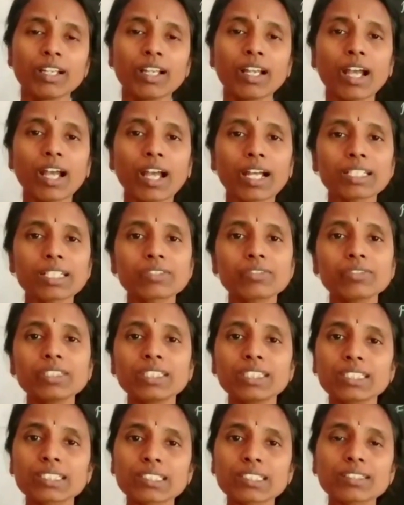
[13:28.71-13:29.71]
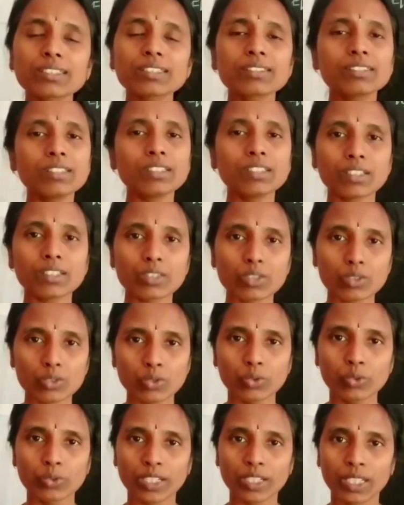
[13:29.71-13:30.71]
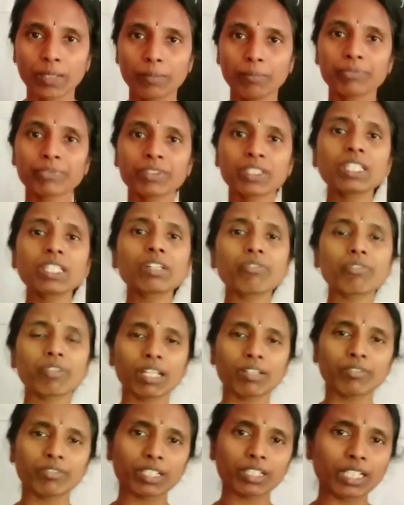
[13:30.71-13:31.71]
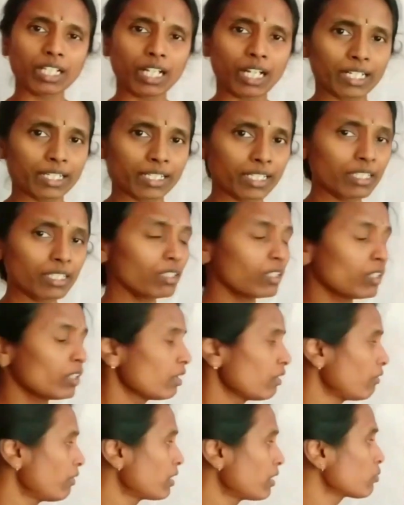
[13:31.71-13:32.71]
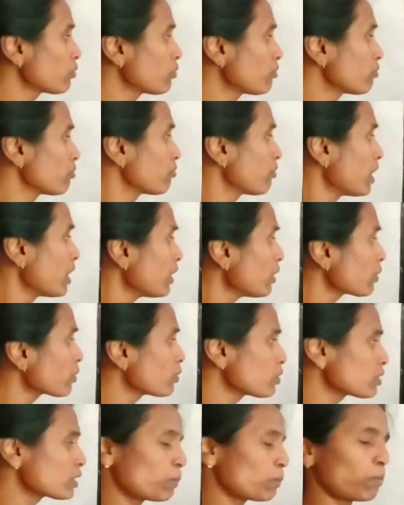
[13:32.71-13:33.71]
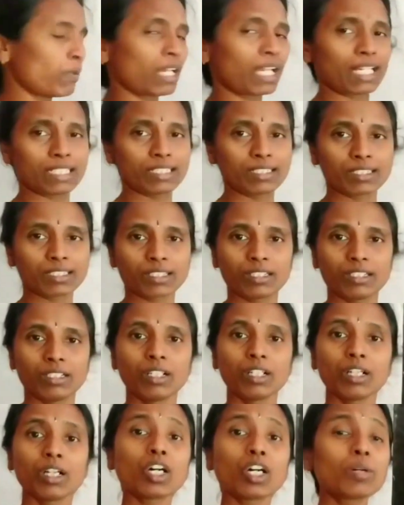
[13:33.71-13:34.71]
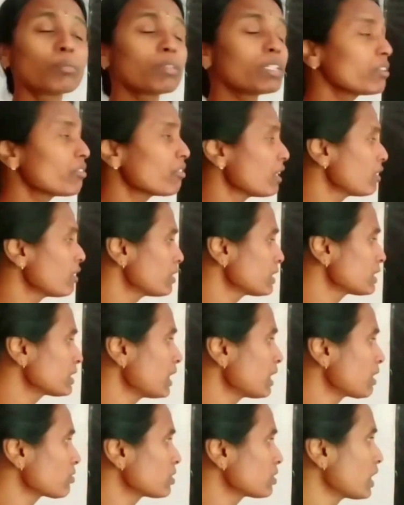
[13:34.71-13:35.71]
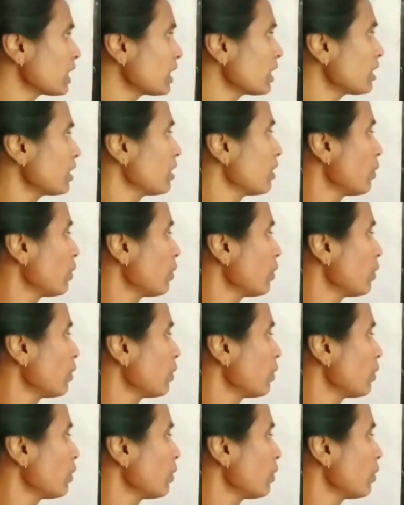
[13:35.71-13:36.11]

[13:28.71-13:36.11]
as we discussed in the story, in a flower garden, for one rose plant, how many flowers are there?